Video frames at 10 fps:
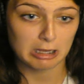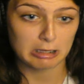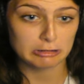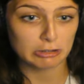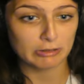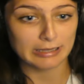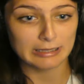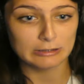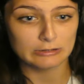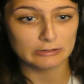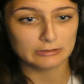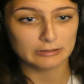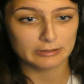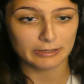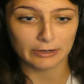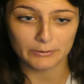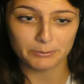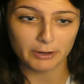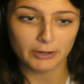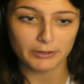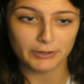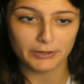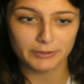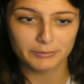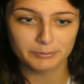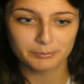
So they killed their own partner.